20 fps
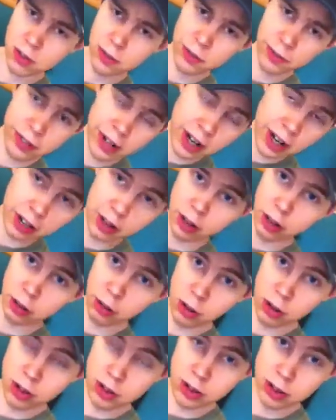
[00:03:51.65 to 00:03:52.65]
fat, and
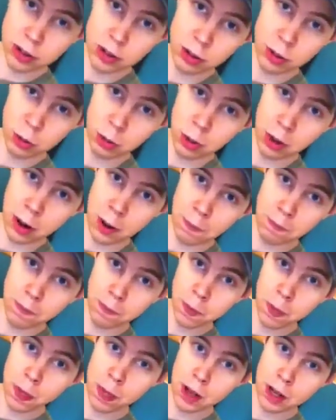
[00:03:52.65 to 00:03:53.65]
grease as you want.
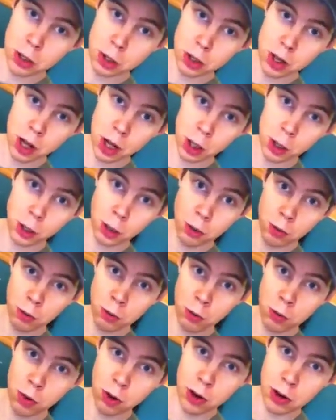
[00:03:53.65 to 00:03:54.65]
It's all good
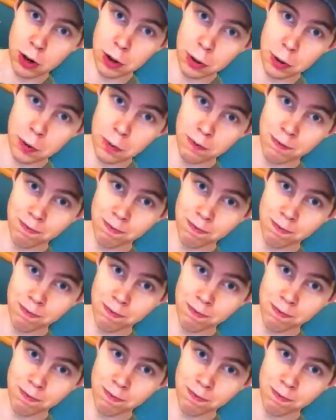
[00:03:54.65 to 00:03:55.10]
for you.